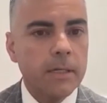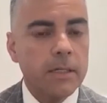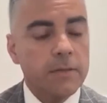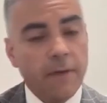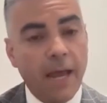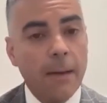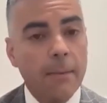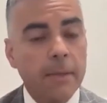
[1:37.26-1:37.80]

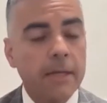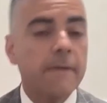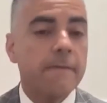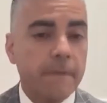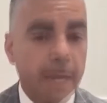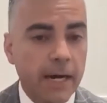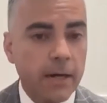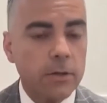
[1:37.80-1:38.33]
family
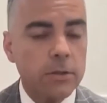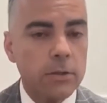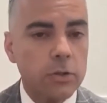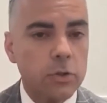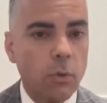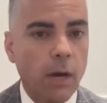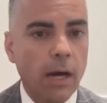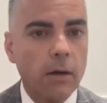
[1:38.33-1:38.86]
affairs
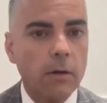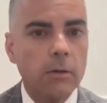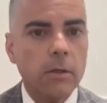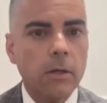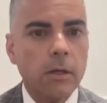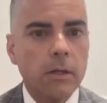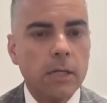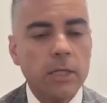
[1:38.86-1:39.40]
as well.
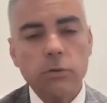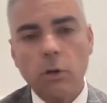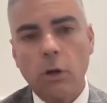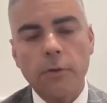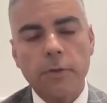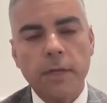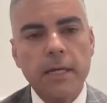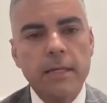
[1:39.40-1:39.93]
These are
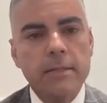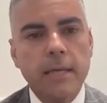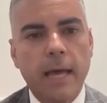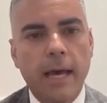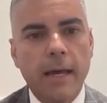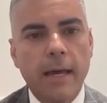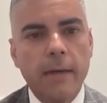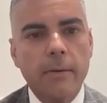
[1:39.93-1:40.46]
all things
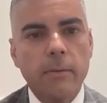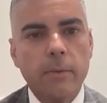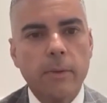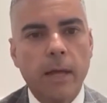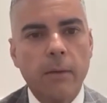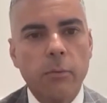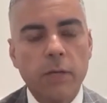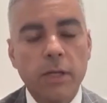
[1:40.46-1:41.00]

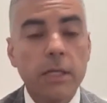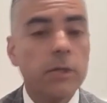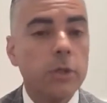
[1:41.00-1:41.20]
that we need to